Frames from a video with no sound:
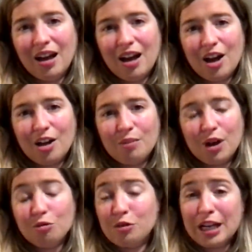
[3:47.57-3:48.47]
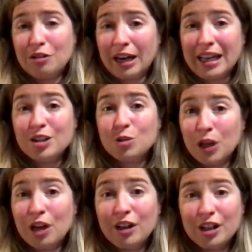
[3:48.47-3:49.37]
a really great
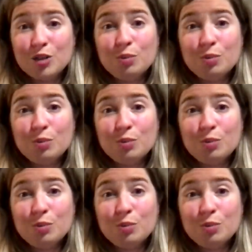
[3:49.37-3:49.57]
experience.